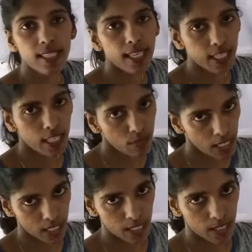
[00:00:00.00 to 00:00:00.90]

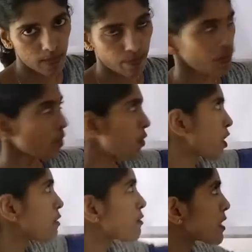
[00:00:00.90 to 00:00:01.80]
centimeters.
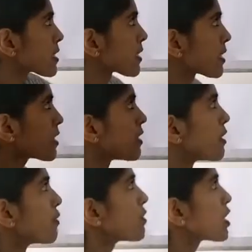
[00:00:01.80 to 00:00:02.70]
Okay, firstly
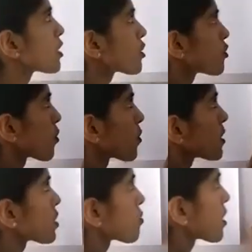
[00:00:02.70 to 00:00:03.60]
we need to draw
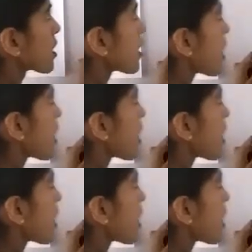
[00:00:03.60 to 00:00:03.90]
a straight